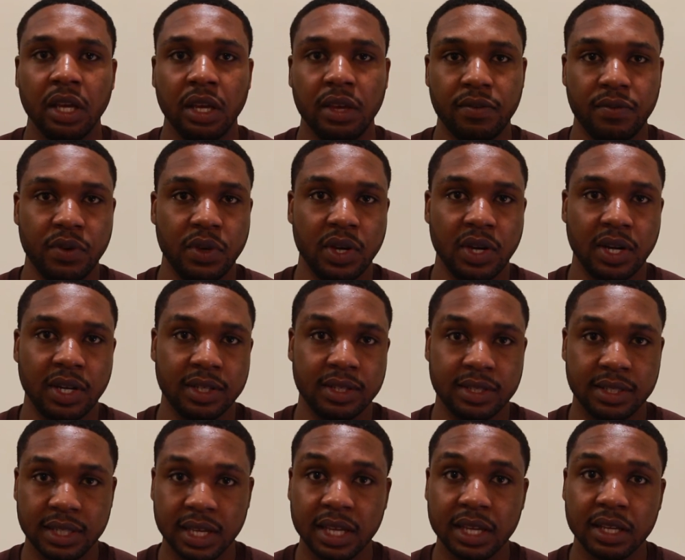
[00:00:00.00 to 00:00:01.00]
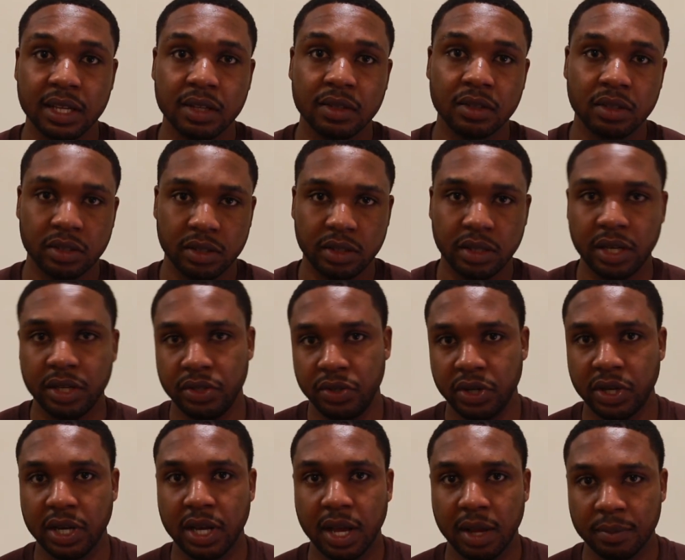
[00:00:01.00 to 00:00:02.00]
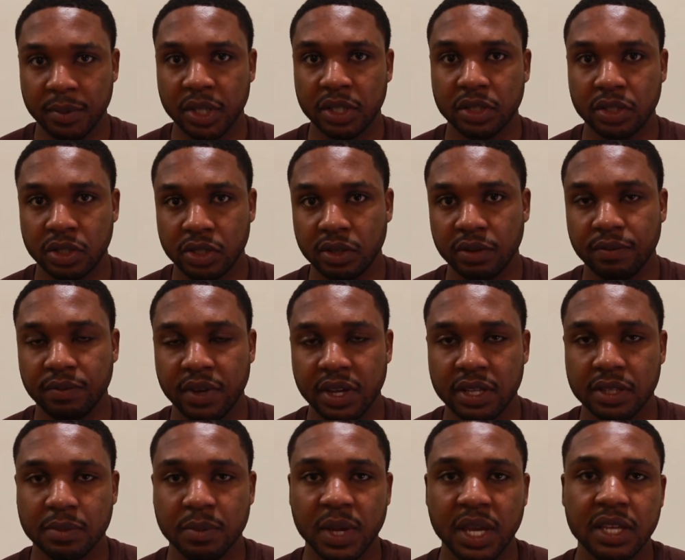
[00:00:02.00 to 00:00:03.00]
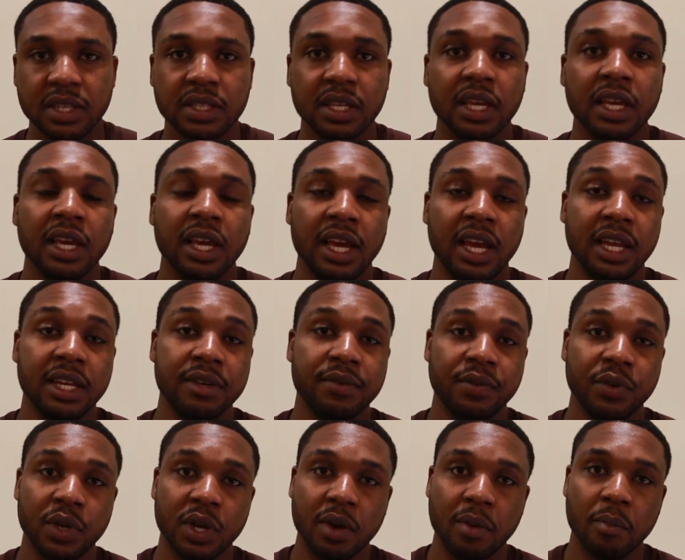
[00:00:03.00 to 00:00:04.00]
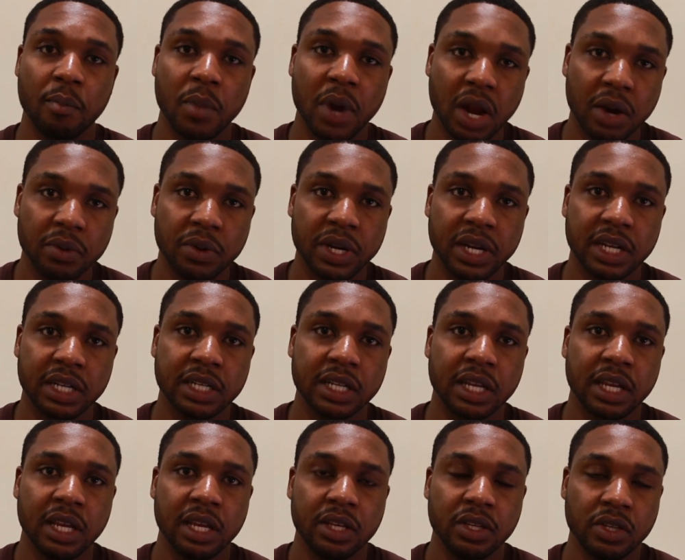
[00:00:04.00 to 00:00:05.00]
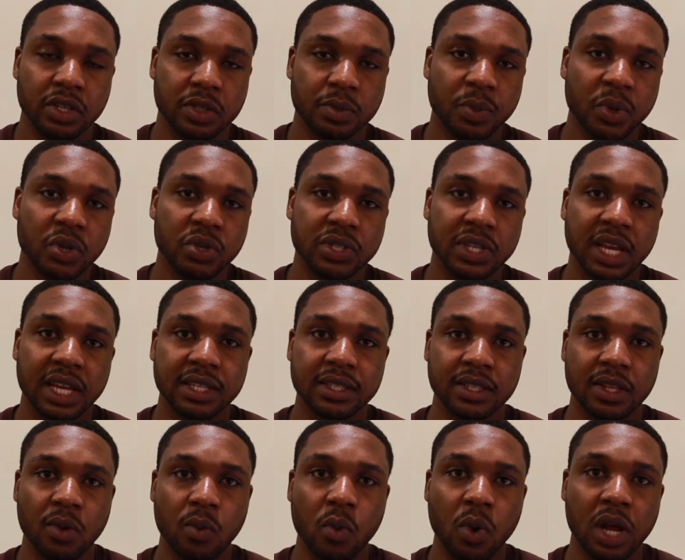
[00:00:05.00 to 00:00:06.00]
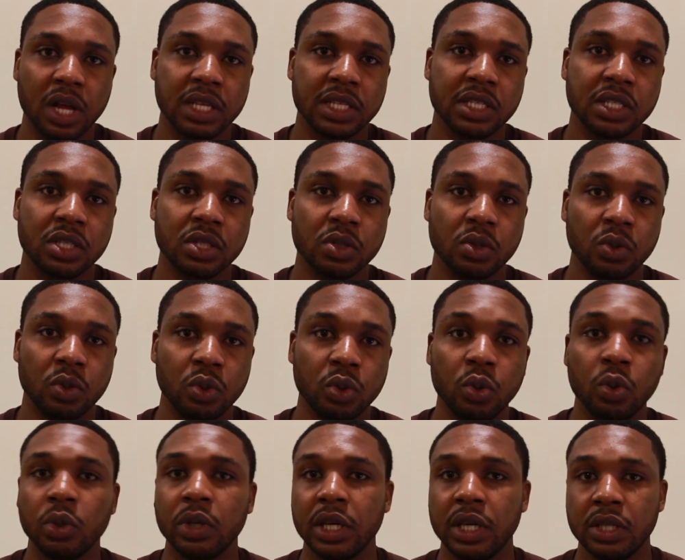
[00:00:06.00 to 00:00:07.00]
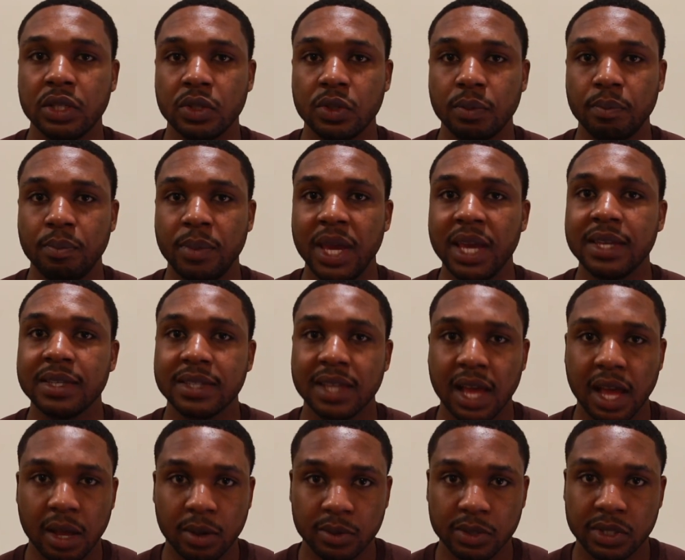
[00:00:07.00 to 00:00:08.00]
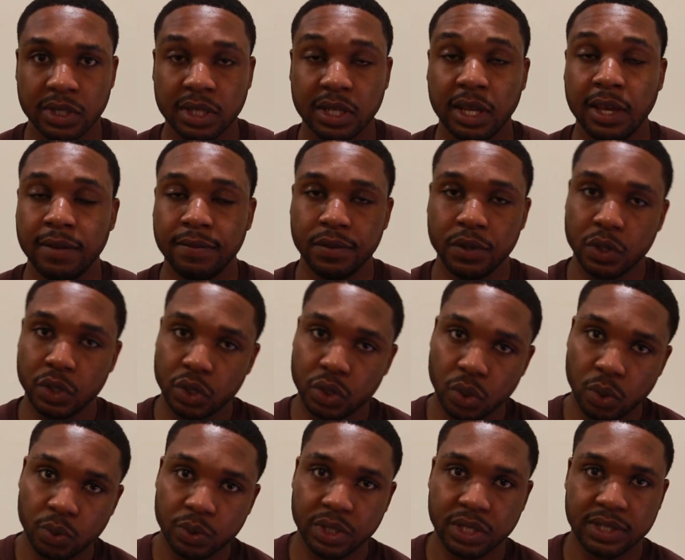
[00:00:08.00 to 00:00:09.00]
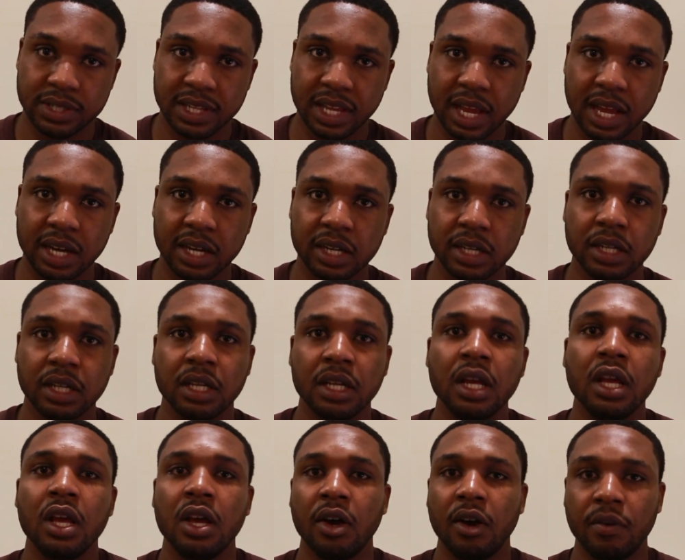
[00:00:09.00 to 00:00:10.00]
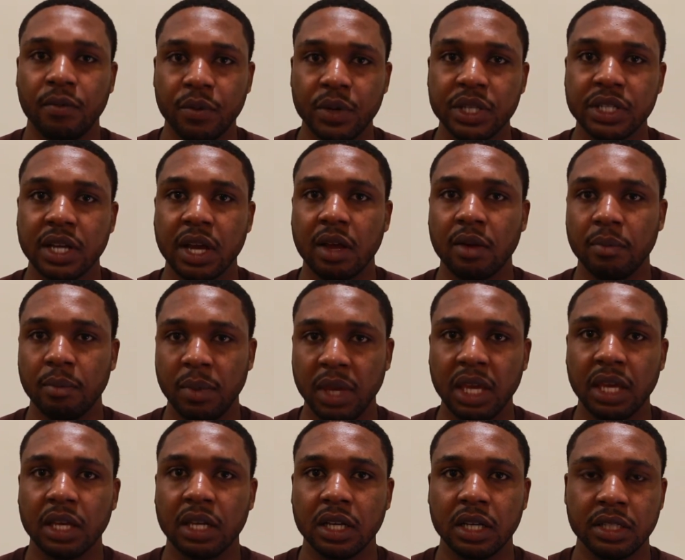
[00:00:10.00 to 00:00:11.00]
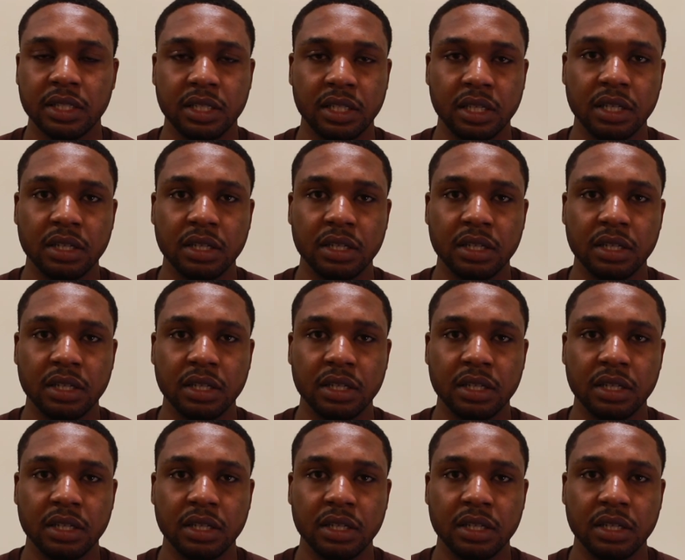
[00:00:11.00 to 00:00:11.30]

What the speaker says: if you are single and you're coming to your first base. And if you're married, your sponsor is the one to look into base housing if you so desire, of which I'll make a